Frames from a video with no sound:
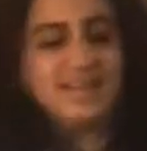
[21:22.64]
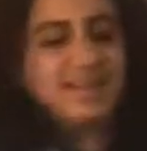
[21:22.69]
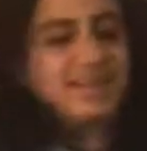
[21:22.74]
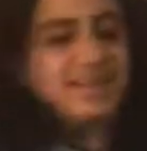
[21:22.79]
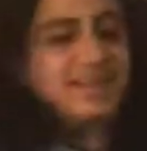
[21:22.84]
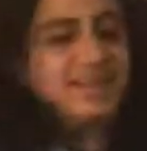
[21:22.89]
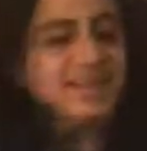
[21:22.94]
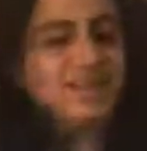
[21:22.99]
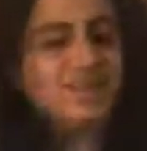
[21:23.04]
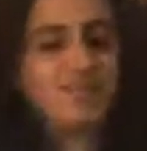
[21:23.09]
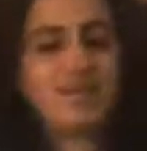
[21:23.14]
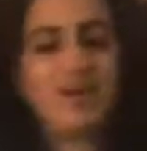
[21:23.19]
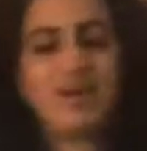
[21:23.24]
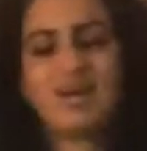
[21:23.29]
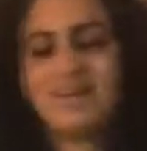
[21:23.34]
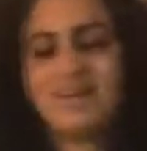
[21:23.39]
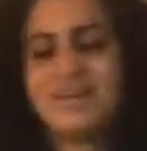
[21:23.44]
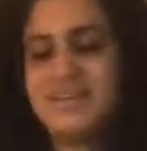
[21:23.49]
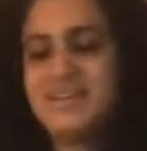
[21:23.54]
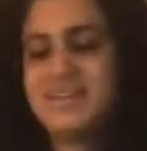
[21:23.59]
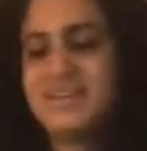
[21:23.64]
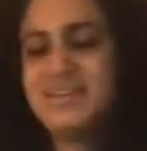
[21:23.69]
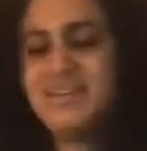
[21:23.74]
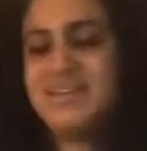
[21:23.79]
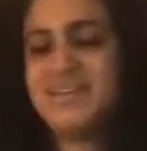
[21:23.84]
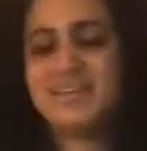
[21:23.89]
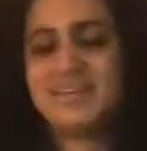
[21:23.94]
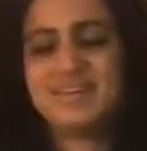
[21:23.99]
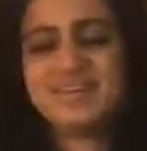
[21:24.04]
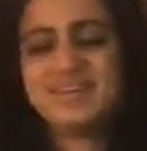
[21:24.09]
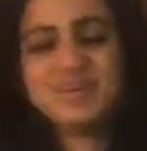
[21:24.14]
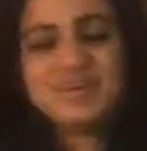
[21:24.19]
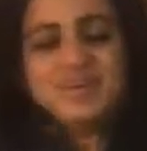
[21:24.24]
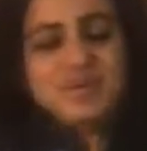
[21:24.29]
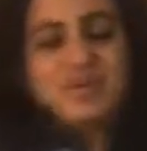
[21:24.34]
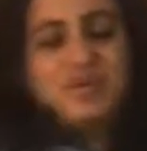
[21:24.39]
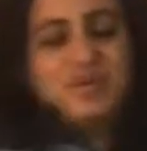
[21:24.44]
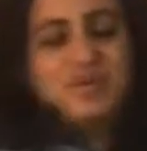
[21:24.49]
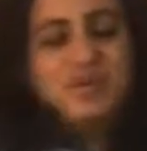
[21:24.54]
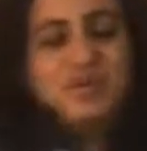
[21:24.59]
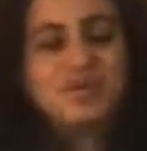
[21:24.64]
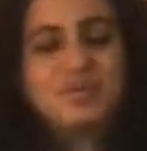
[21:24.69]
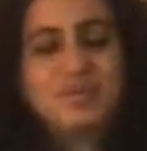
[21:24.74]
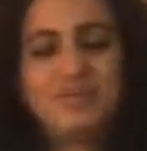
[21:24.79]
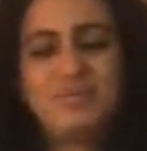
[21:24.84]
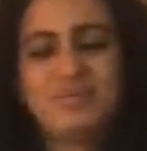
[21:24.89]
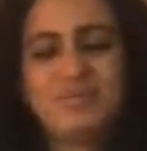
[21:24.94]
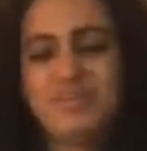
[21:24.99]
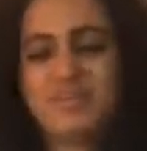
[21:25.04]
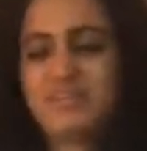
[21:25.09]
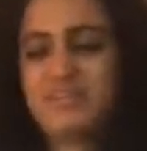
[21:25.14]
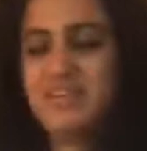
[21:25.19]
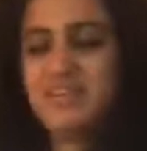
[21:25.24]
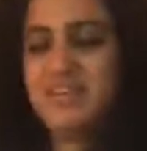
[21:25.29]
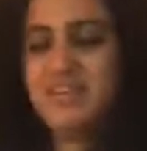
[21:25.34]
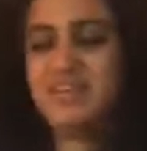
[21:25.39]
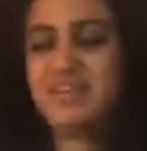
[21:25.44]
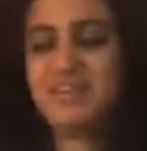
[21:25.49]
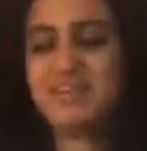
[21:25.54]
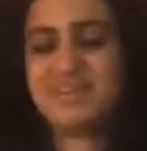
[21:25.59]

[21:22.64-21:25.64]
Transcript: and rocking, putting the baby to sleep.